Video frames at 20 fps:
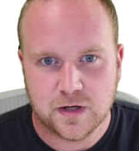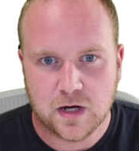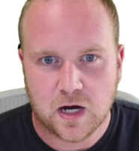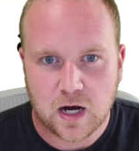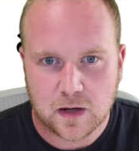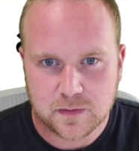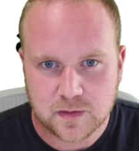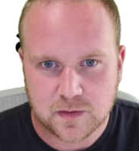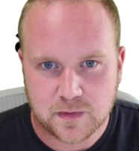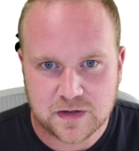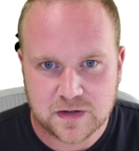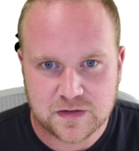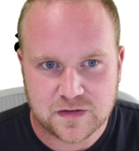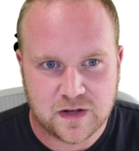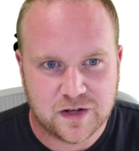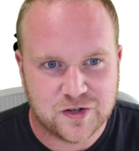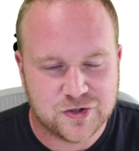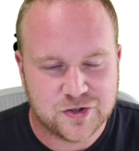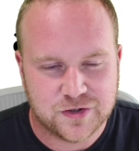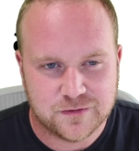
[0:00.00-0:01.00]

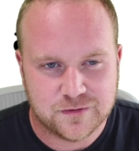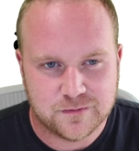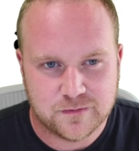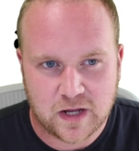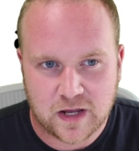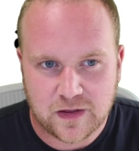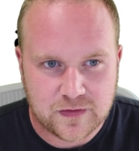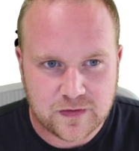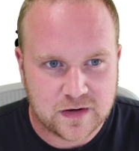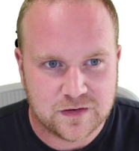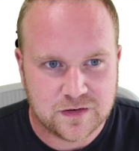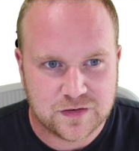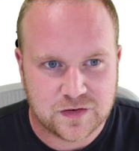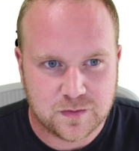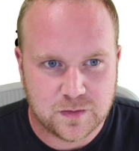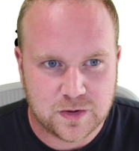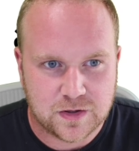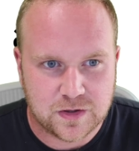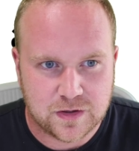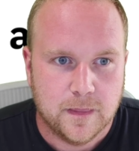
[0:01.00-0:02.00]
optimization, and the Nix
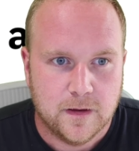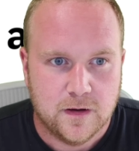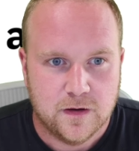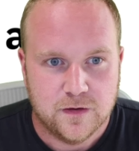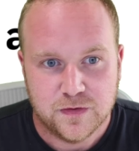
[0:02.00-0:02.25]
community.